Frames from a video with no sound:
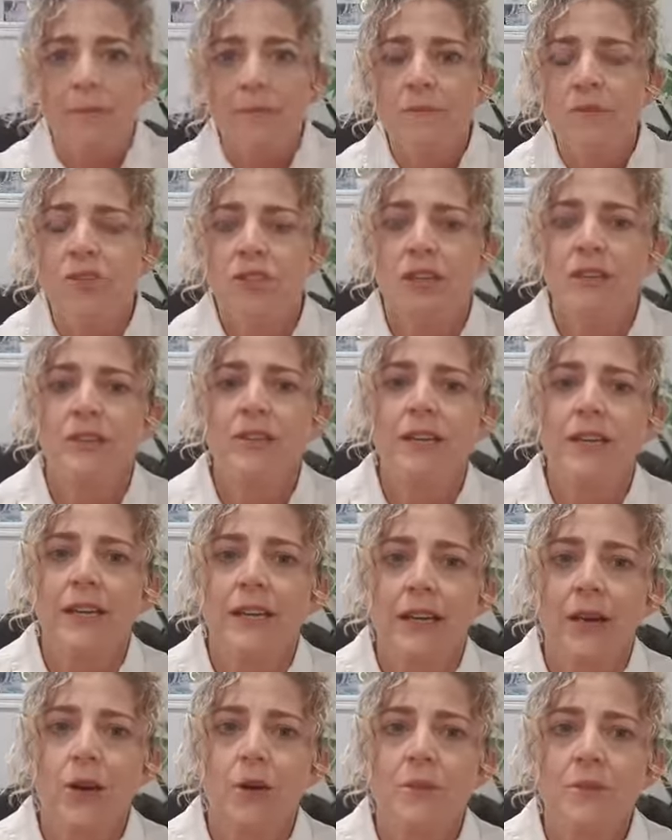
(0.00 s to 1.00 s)
generally it
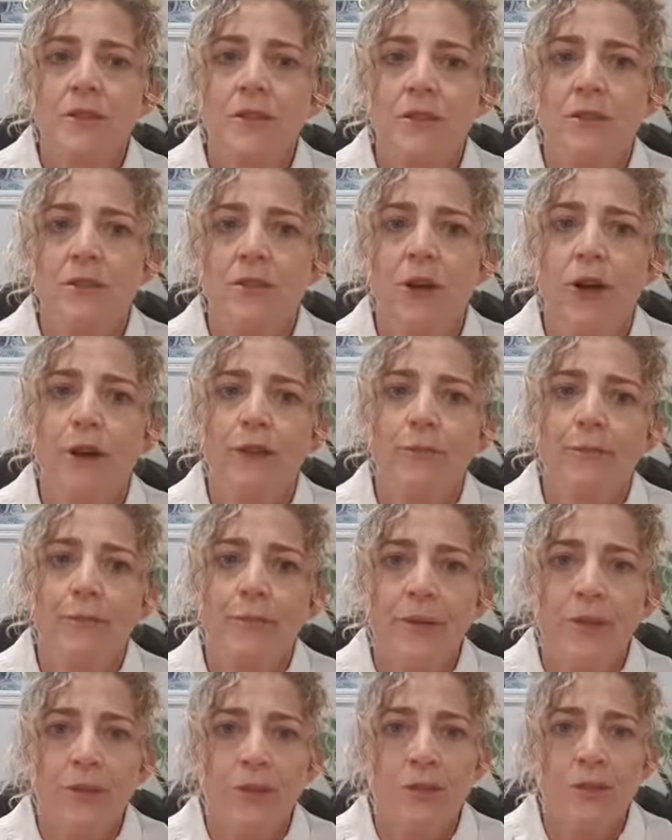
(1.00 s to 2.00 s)
helps a lot
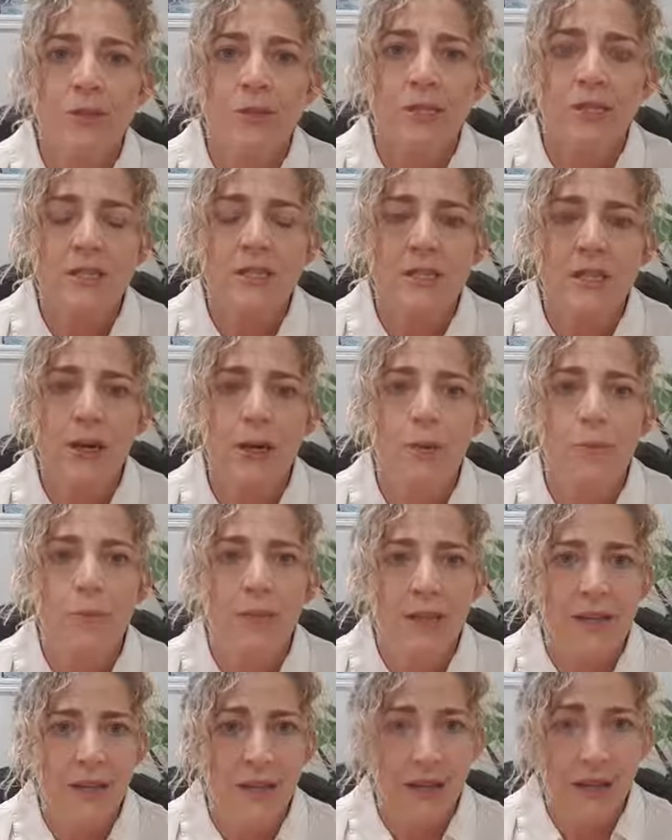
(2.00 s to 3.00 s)
because it's
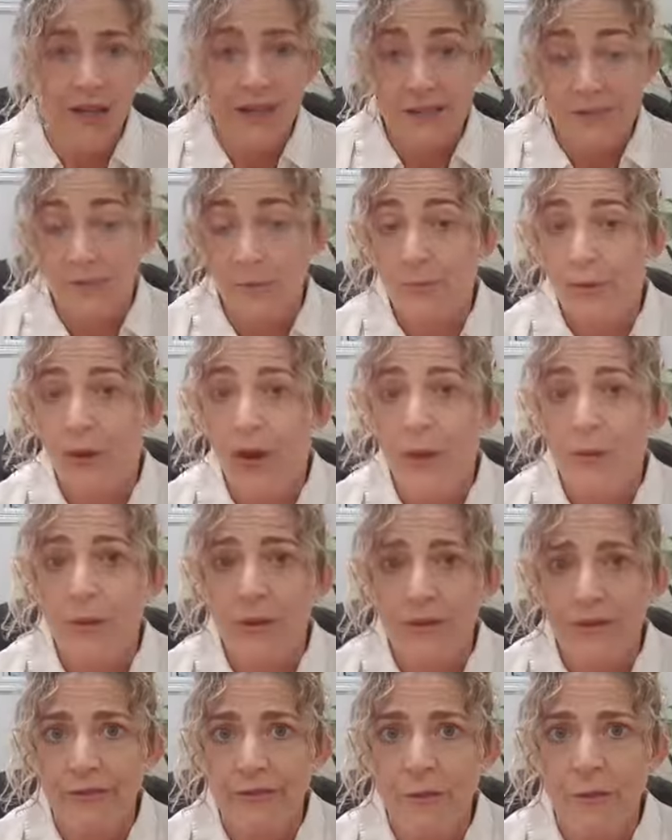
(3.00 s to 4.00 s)
helping as the
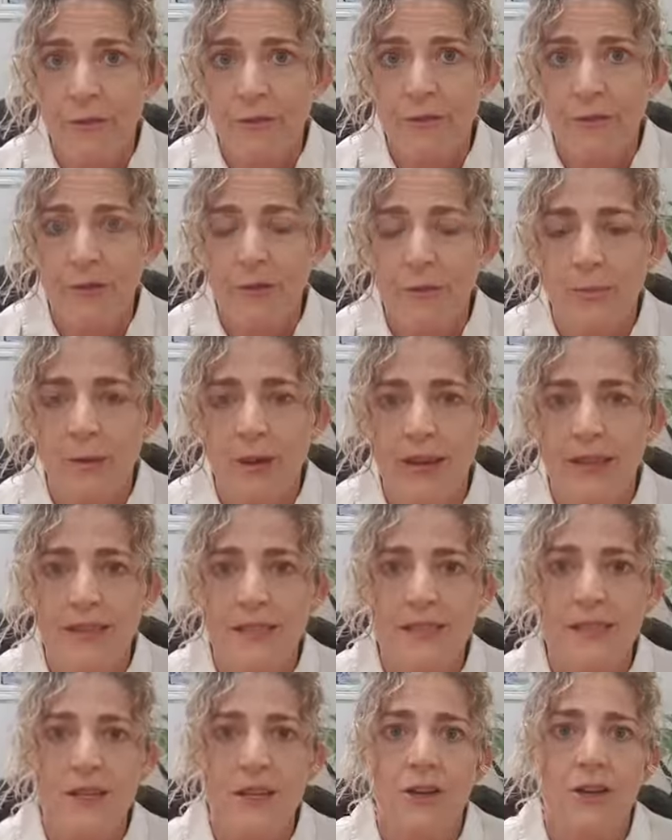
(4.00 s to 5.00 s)
primary fuel for the brain.
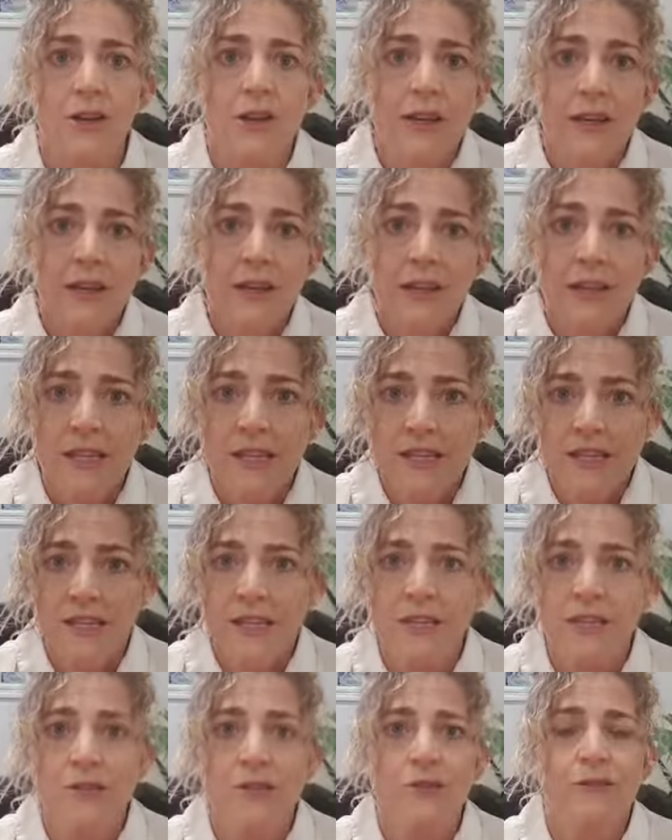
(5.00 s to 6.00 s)
So the
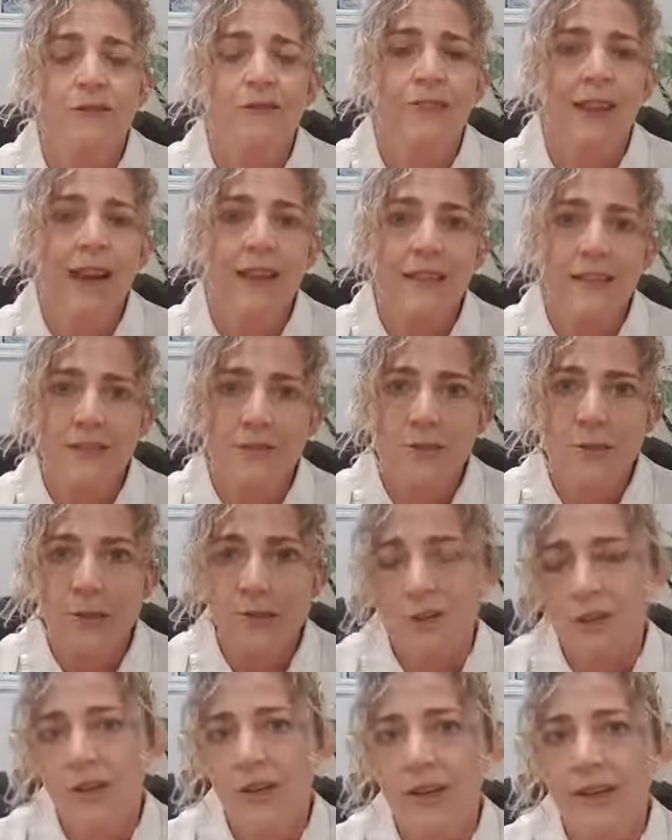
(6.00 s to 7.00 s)
essential fats are
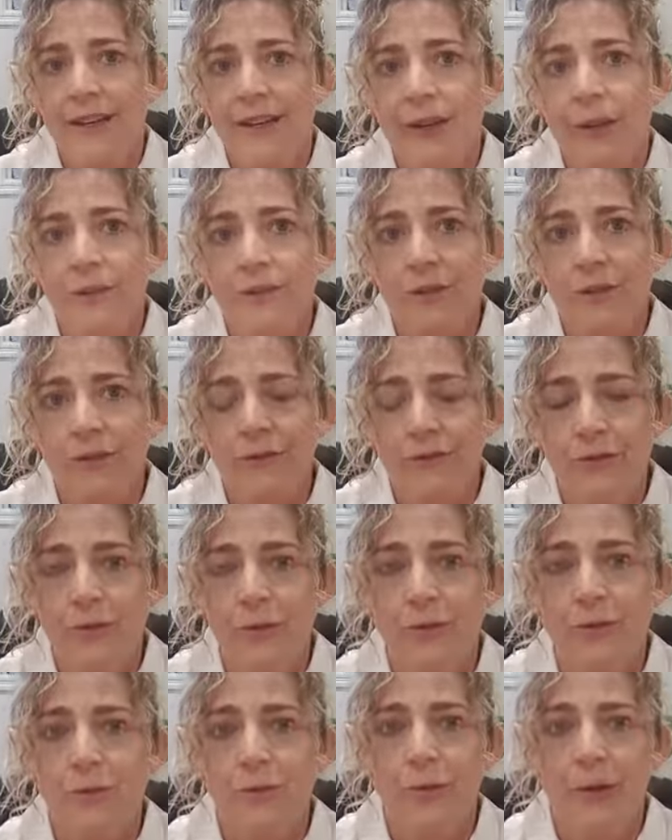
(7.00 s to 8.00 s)
also going to help to
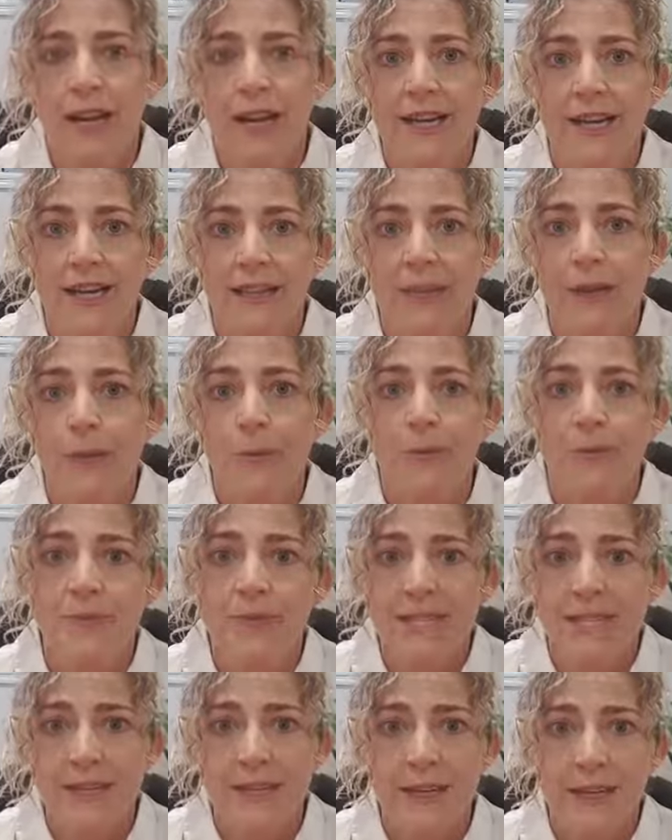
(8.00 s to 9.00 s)
fuel the brain and help
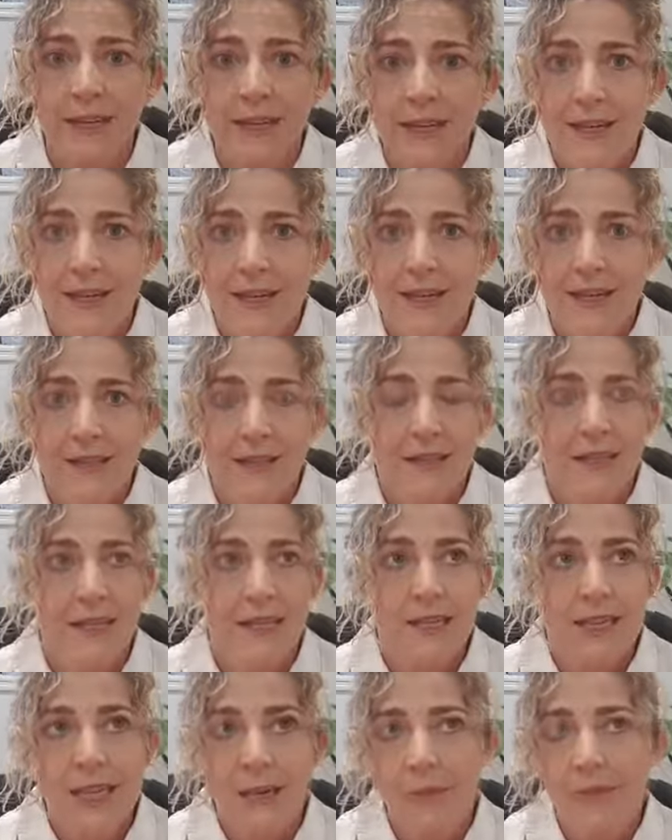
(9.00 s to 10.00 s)
to
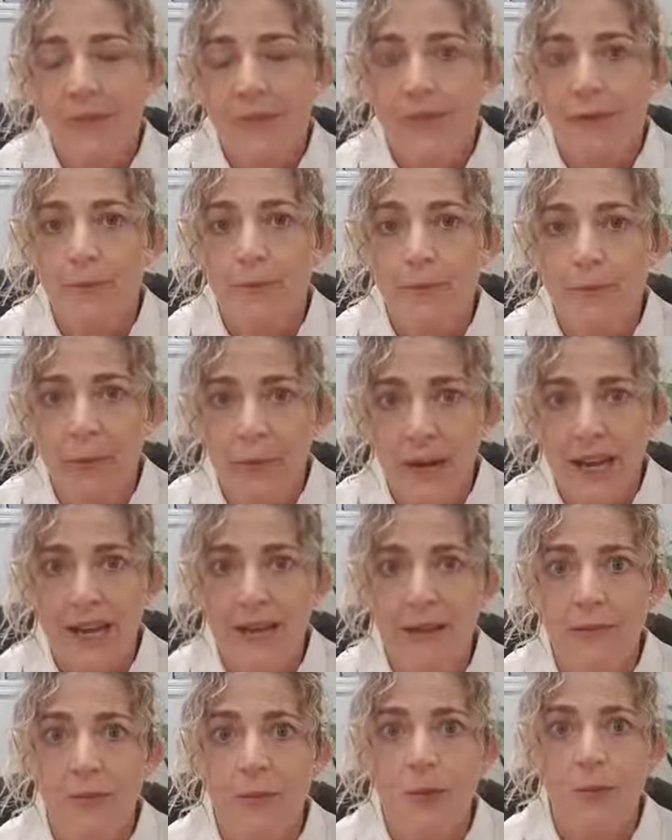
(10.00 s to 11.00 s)
keep the
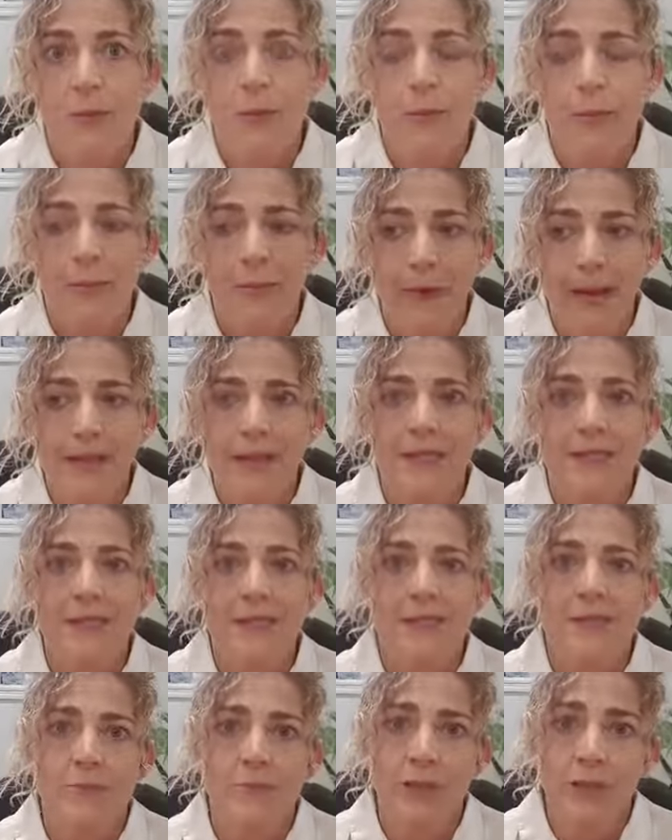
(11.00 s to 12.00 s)
brain more
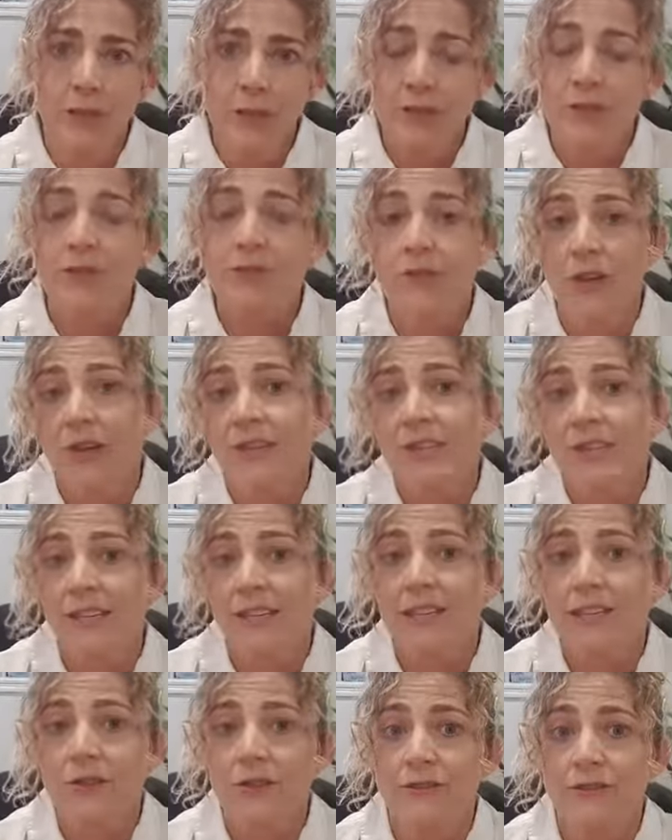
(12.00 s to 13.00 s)
balanced because of those
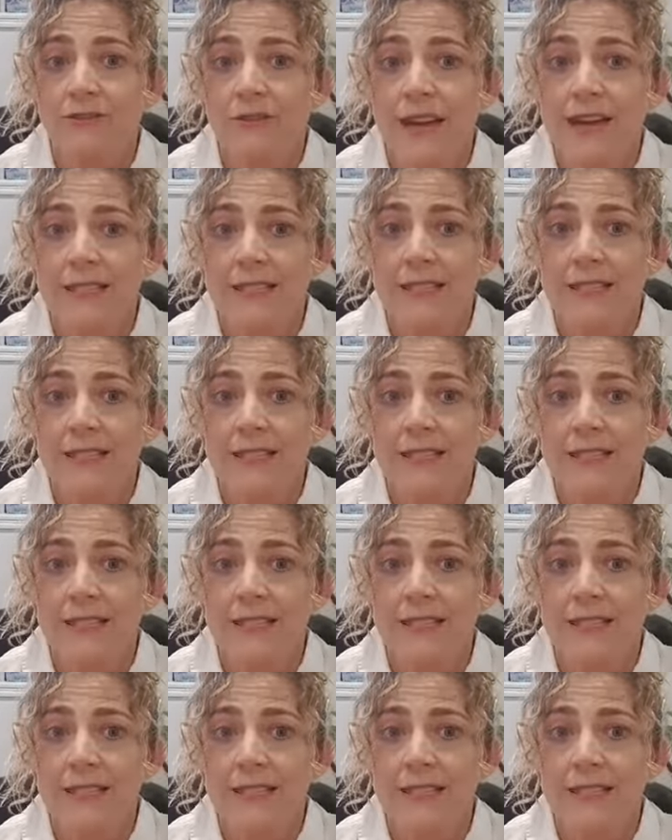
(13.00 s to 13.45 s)
essential fats